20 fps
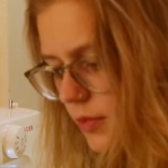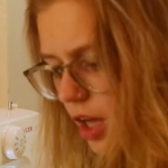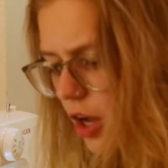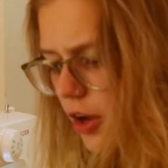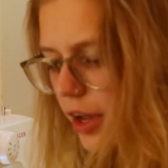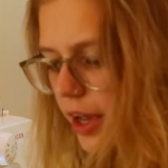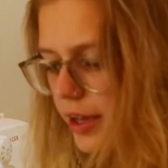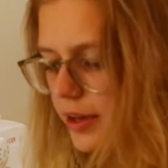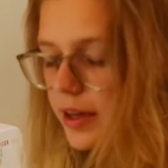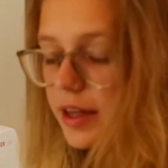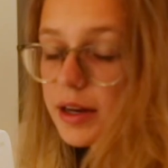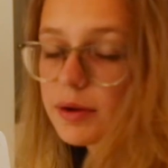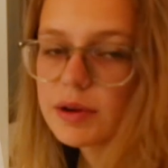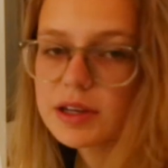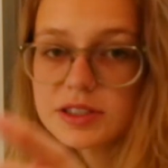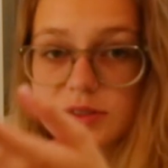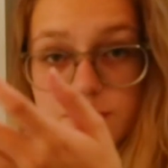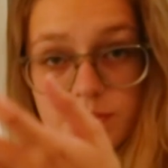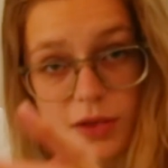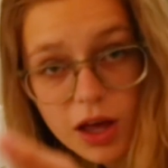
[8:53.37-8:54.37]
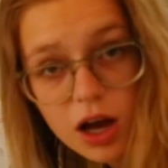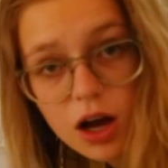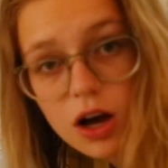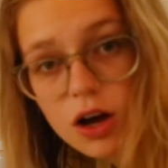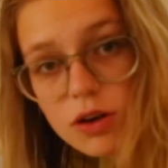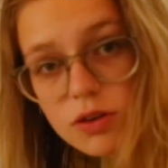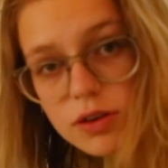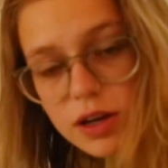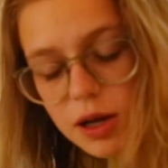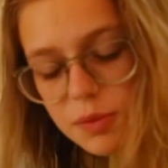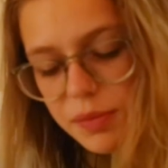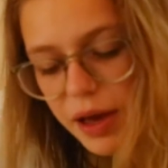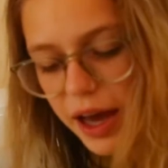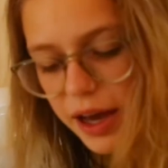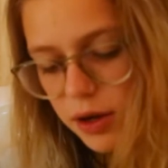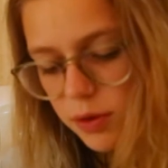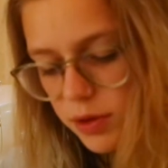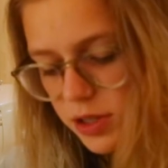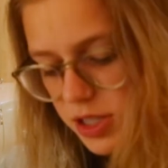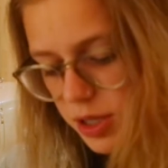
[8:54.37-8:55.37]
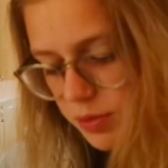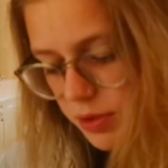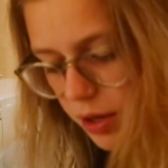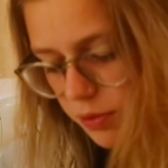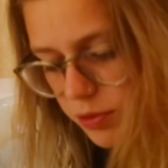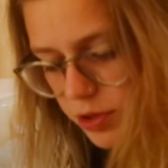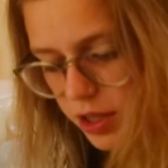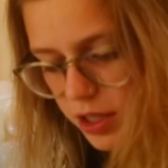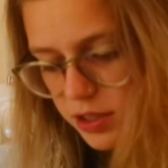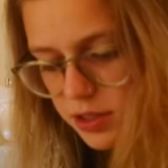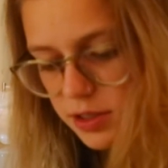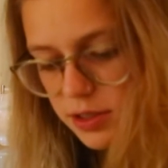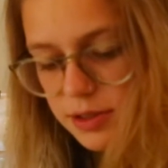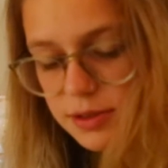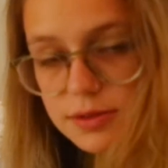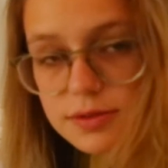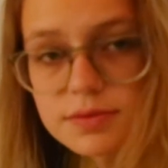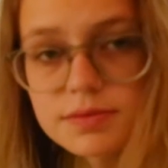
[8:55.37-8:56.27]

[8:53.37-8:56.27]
Okay, anyways, I'll come back once I'm done with this.